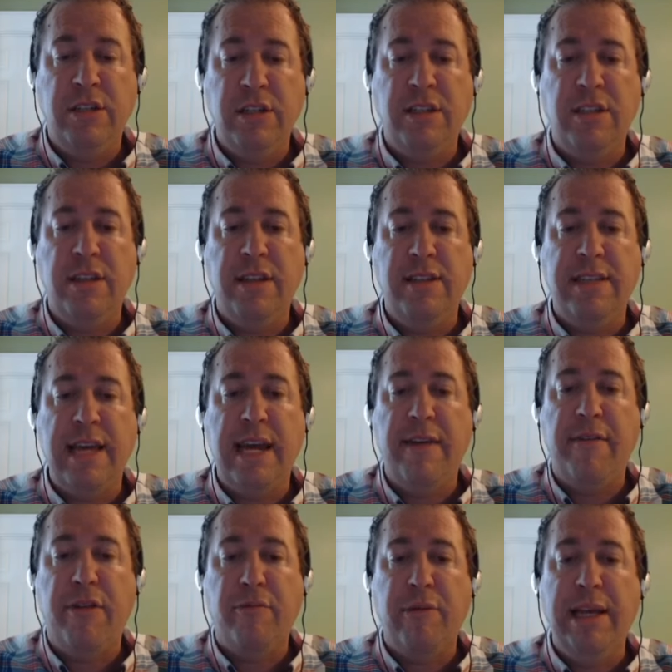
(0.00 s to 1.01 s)
to the set
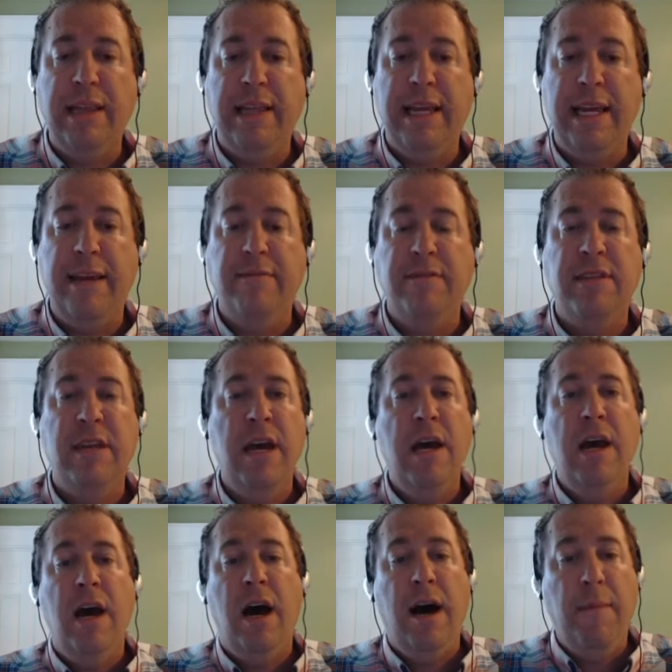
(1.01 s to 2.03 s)
of 3 leaves.
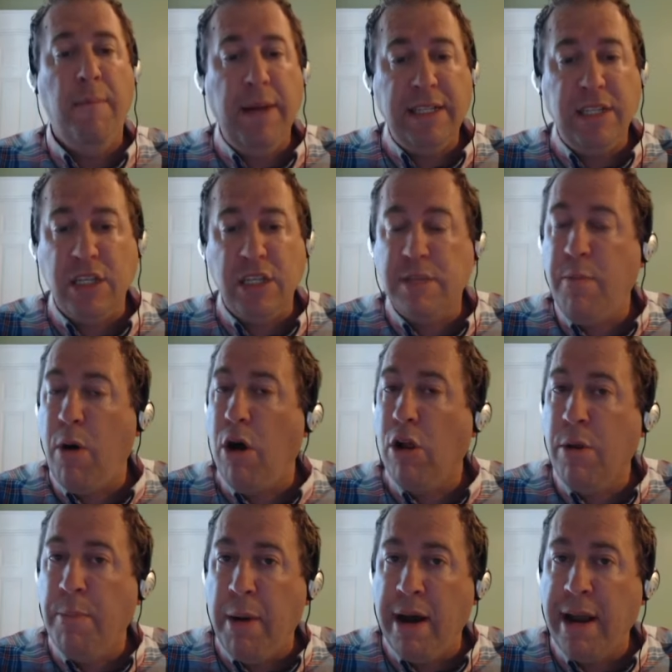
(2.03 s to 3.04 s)
It's a
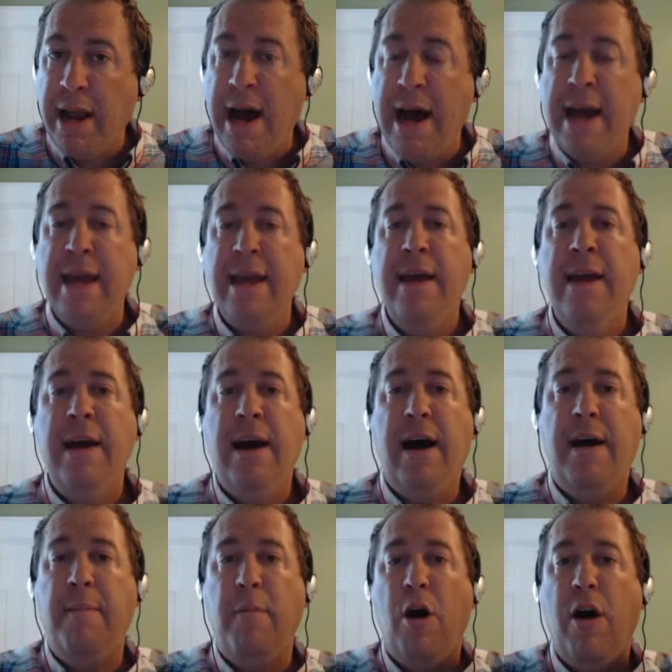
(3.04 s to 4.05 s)
smaller bud eye.
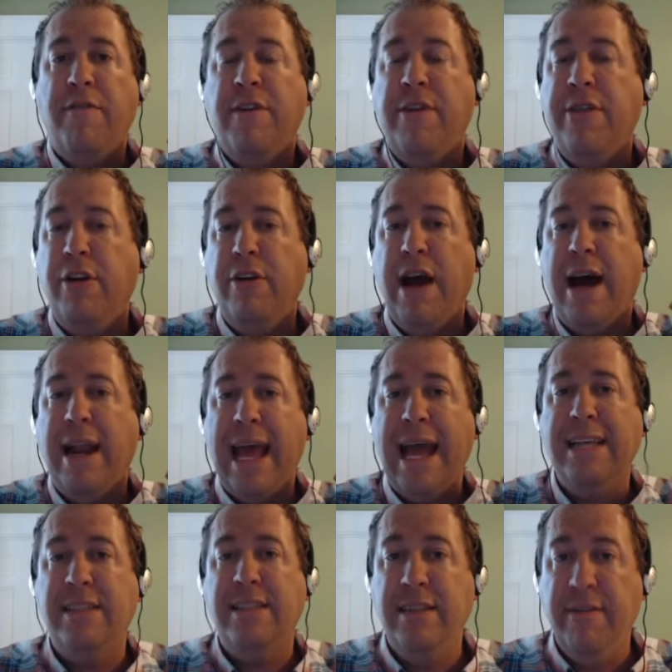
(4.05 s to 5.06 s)
Often they're not
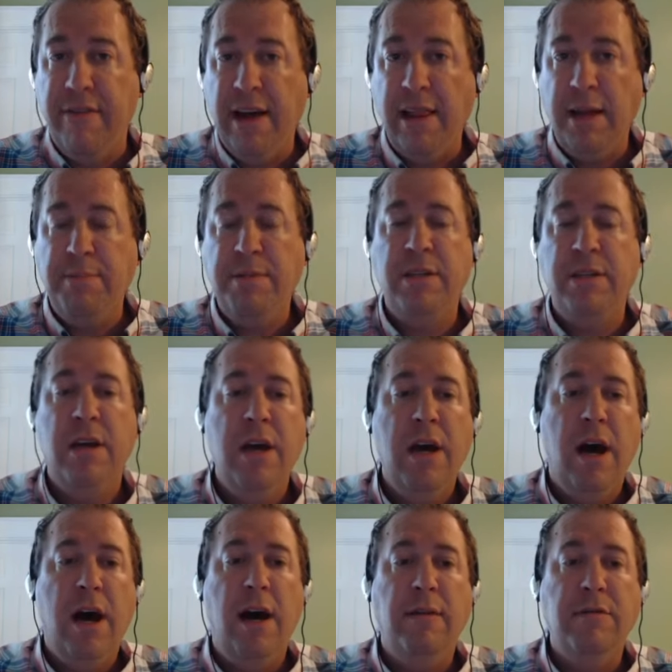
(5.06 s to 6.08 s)
as developed.
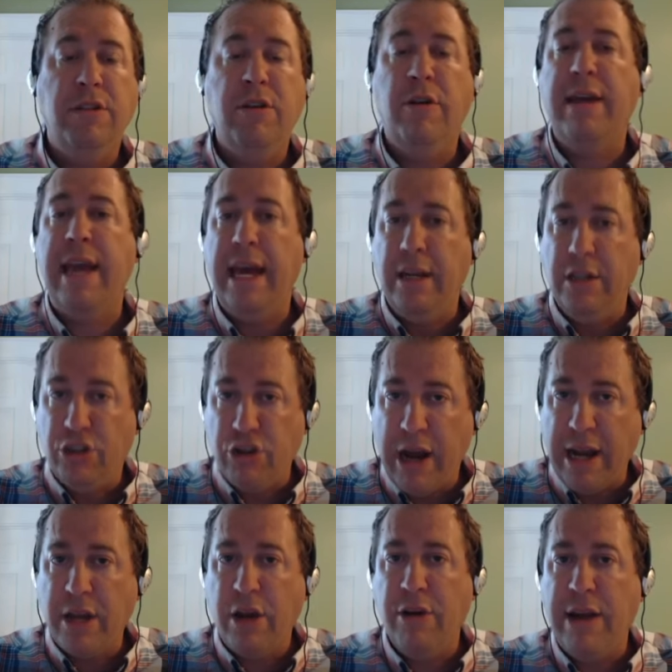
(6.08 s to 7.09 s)
So again,
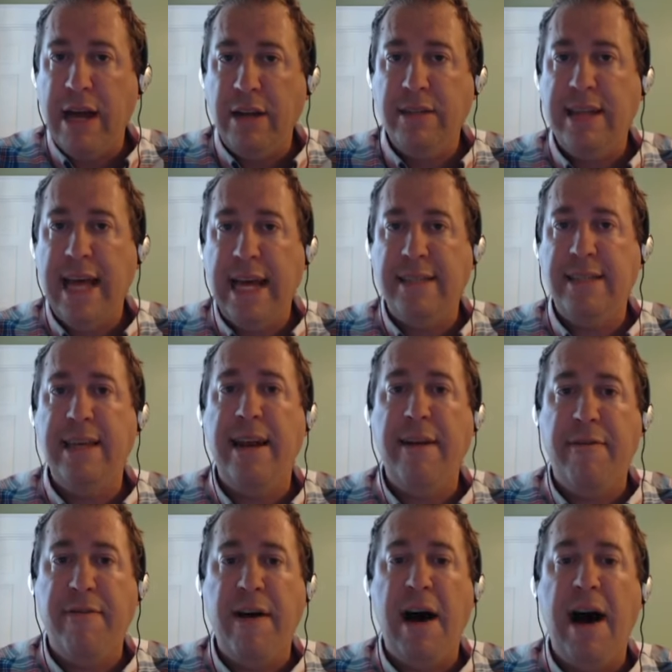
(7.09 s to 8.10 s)
try to go down to that set
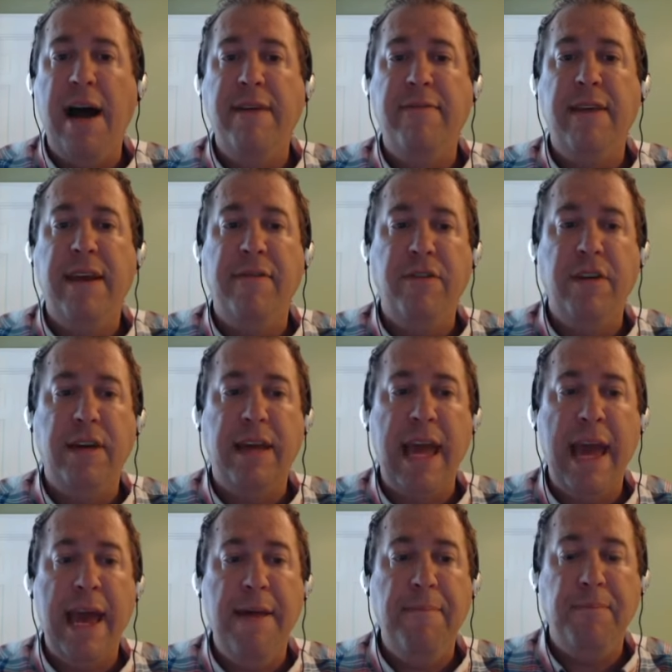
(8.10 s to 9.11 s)
of 5 if you
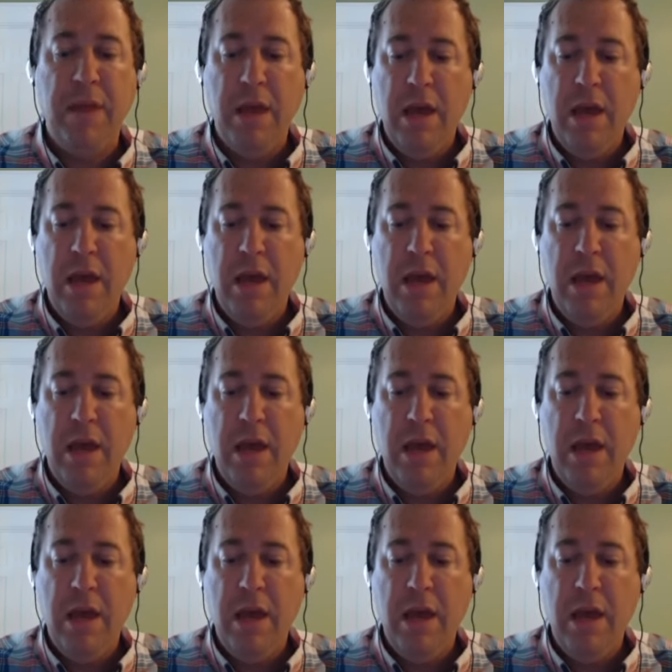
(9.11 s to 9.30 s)
can.